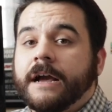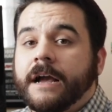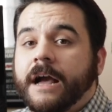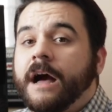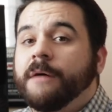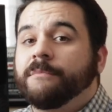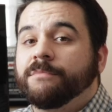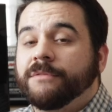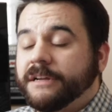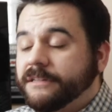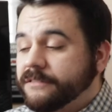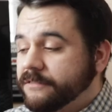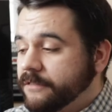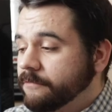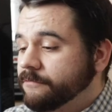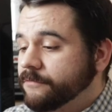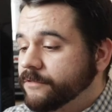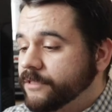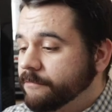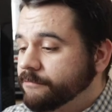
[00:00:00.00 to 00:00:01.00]
complex
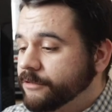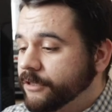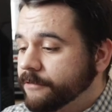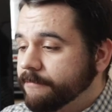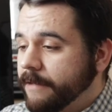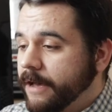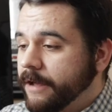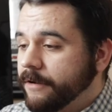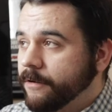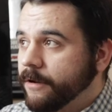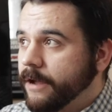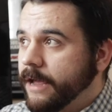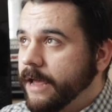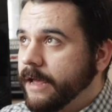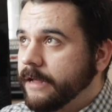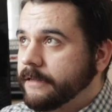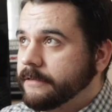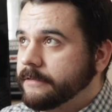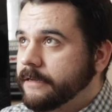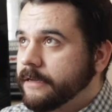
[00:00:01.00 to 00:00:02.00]
sub subject matter,
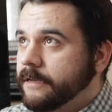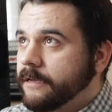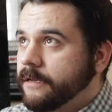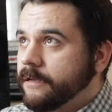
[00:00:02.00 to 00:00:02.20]
and